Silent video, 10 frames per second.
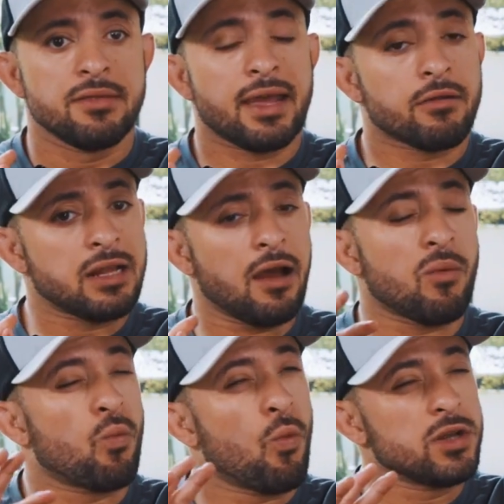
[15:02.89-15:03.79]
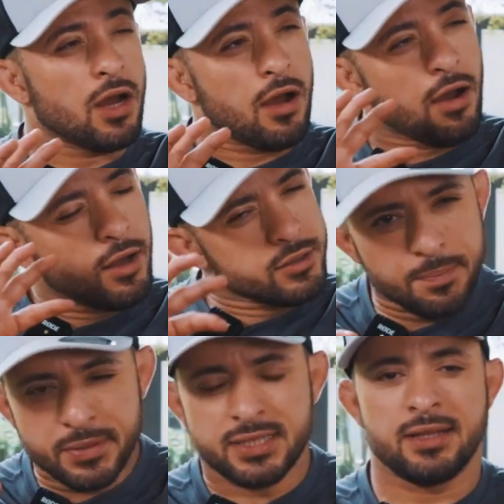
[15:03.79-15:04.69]
They are not
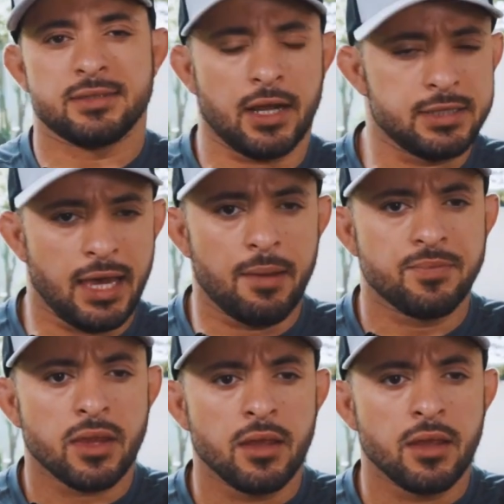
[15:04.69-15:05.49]
100% done yet,